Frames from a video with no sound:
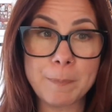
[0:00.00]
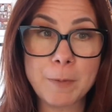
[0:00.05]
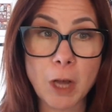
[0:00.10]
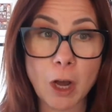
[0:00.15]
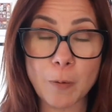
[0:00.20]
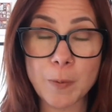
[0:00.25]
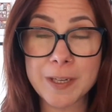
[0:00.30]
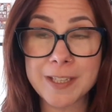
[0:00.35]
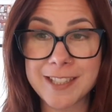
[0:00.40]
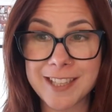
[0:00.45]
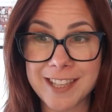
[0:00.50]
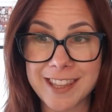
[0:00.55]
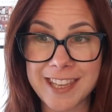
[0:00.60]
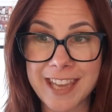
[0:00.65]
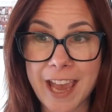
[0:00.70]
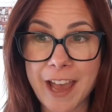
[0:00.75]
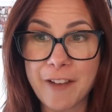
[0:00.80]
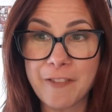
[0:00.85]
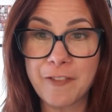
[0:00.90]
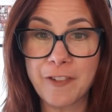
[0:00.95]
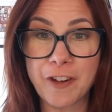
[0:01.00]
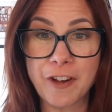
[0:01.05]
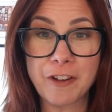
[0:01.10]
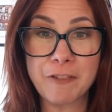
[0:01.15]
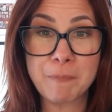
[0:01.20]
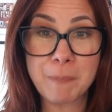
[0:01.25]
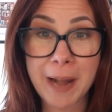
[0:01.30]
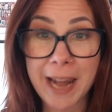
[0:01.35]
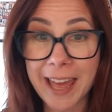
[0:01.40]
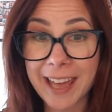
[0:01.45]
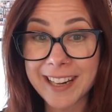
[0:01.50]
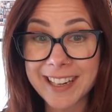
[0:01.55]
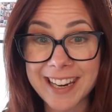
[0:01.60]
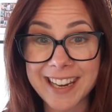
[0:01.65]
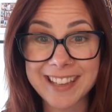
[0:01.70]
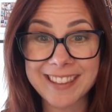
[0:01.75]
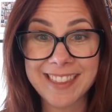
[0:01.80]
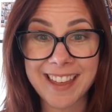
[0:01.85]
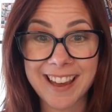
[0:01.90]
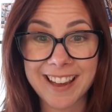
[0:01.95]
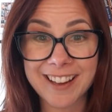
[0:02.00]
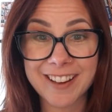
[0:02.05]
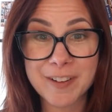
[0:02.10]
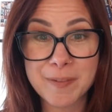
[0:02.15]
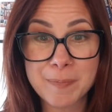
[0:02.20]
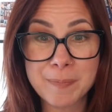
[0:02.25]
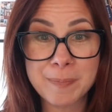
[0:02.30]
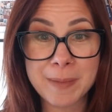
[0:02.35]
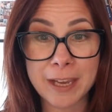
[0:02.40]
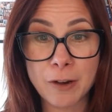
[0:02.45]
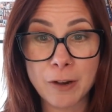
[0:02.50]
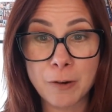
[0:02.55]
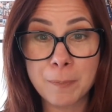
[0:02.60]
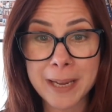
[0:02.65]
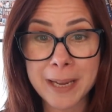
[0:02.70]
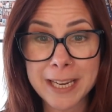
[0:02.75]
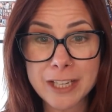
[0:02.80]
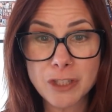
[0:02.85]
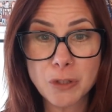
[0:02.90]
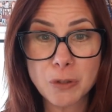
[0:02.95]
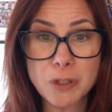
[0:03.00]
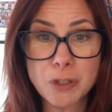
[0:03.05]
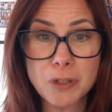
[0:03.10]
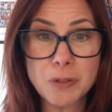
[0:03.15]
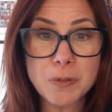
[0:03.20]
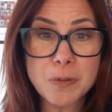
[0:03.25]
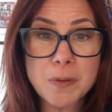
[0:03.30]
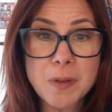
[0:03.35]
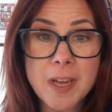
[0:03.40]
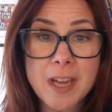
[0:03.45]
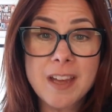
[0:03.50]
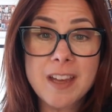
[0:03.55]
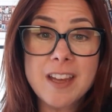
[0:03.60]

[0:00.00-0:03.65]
going to the effort of planning that meal, make sure you